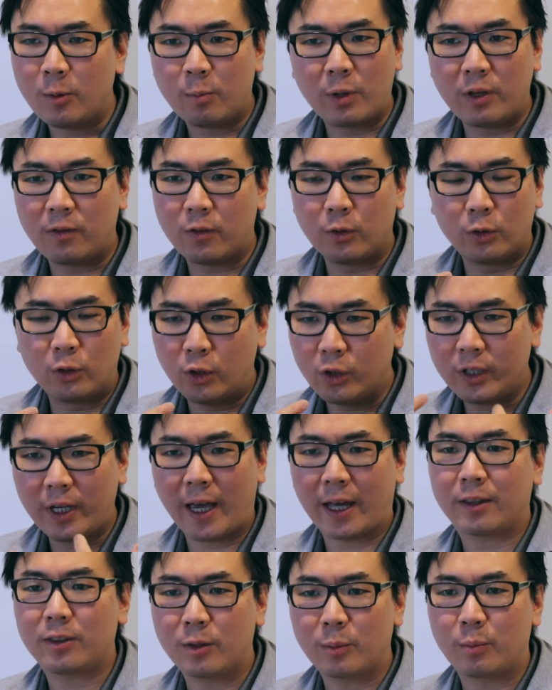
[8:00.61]
But if you look
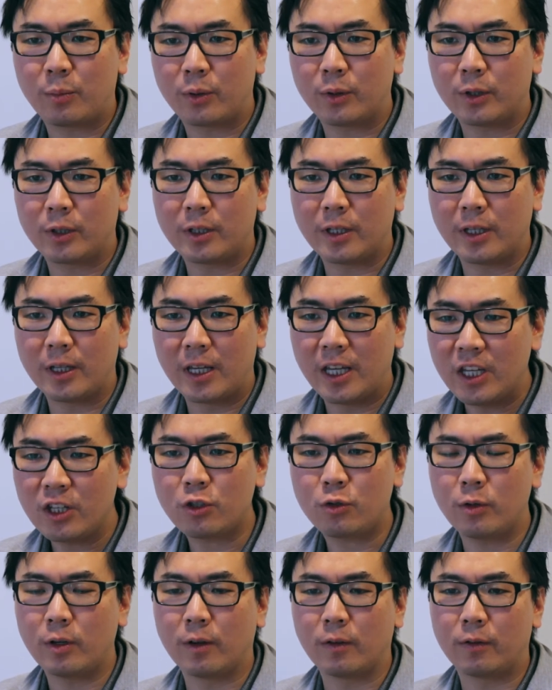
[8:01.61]
at the
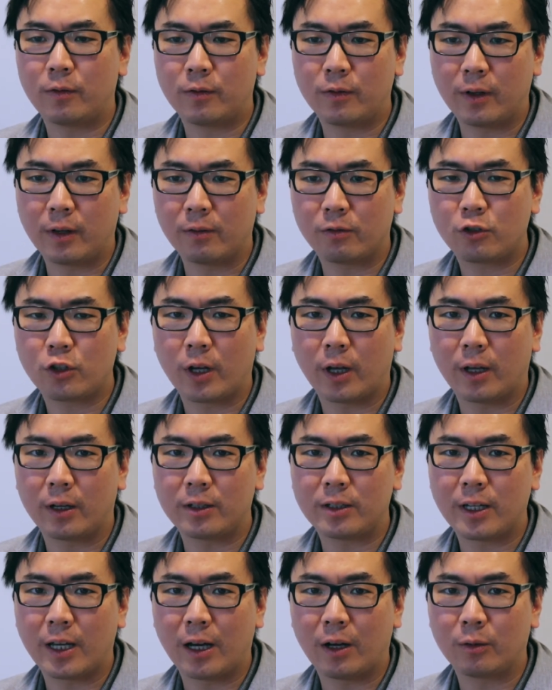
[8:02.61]
history of
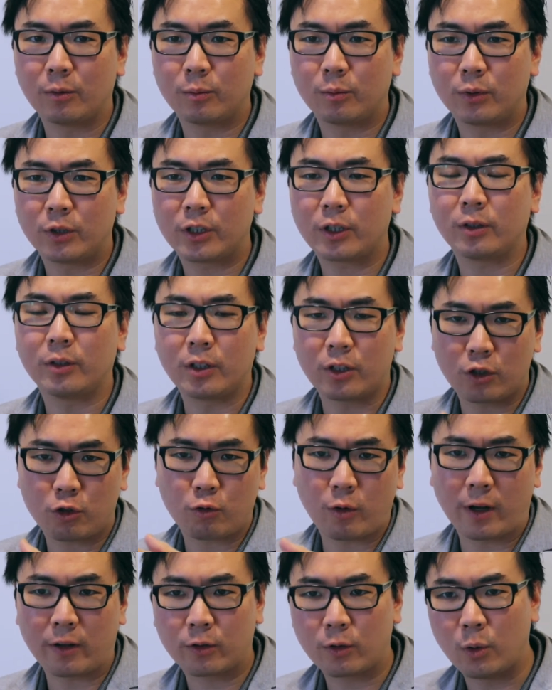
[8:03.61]
Chinatown, particularly the
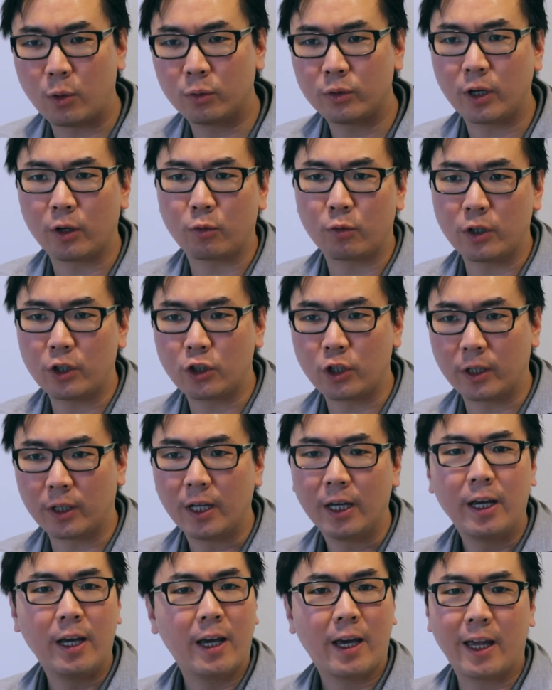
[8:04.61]
Strathcona region,
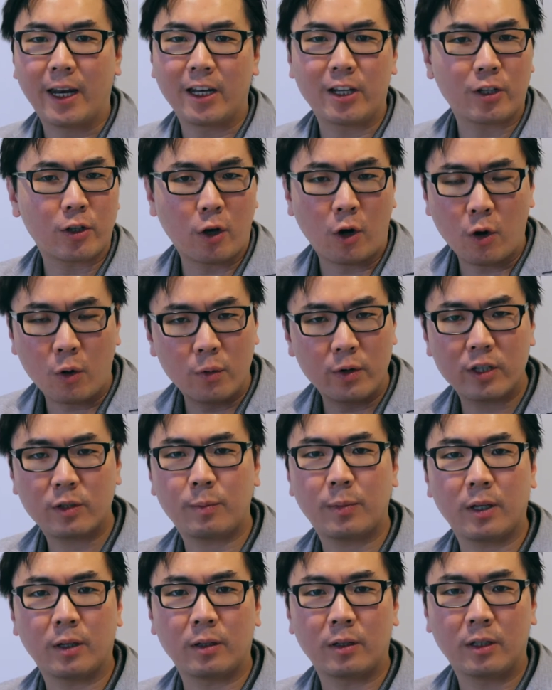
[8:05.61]
and it has always
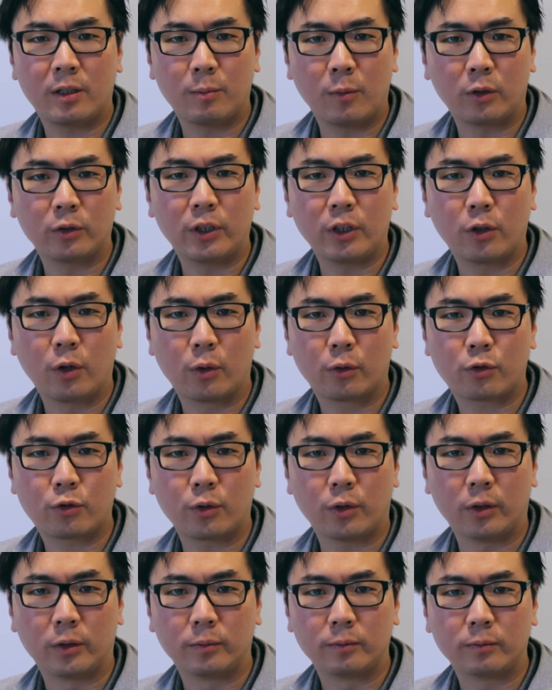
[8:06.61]
been
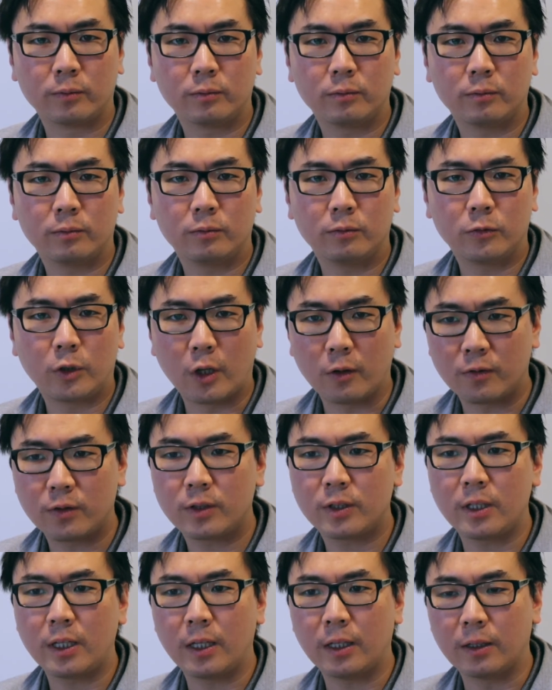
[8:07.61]
multicultural. You've
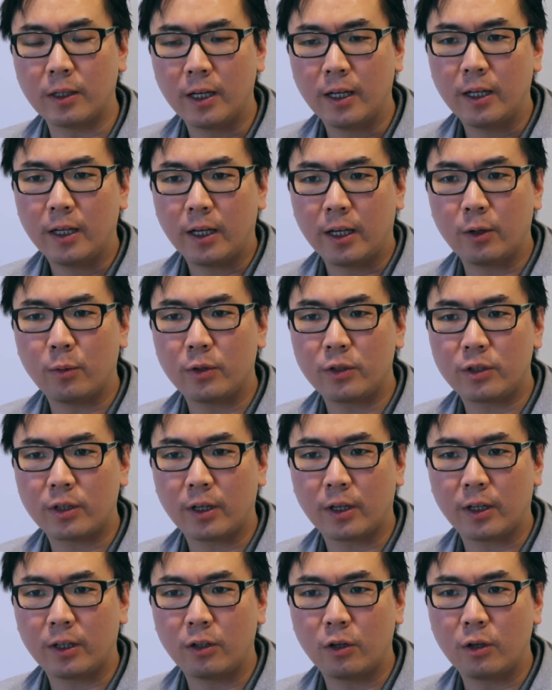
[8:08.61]
seen it was
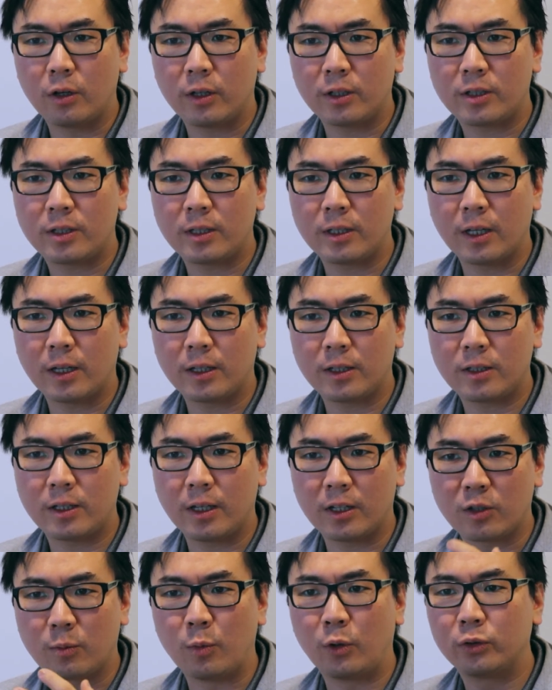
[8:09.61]

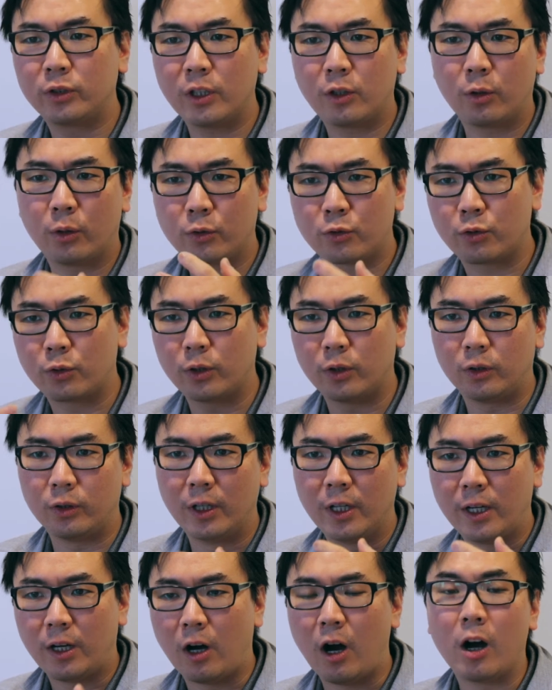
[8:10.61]
seen as a
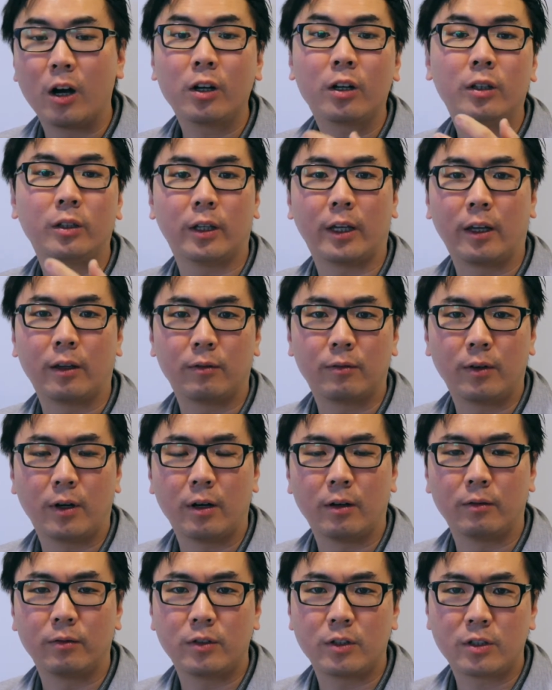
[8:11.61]
multicultural enclave
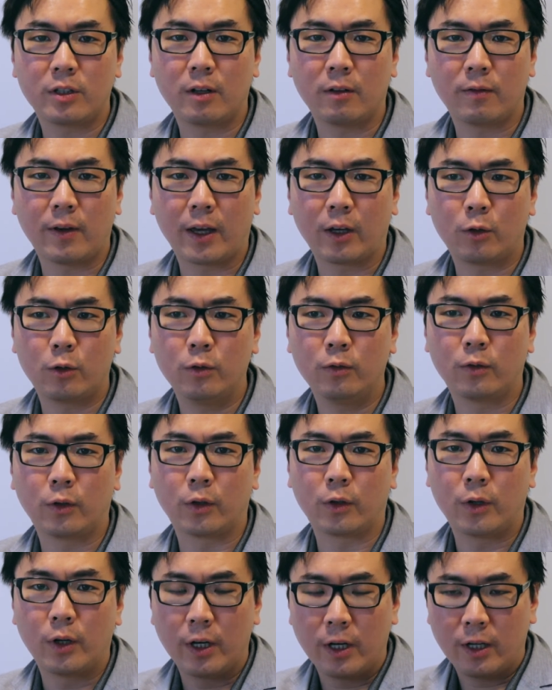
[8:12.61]
of the city of
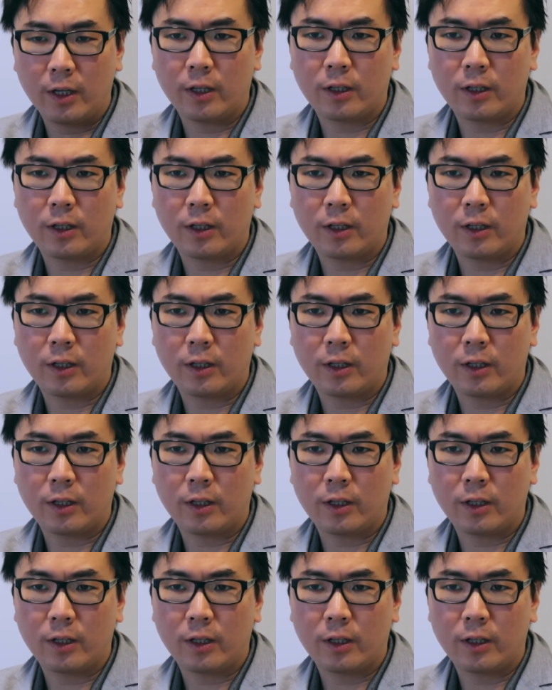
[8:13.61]
Vancouver.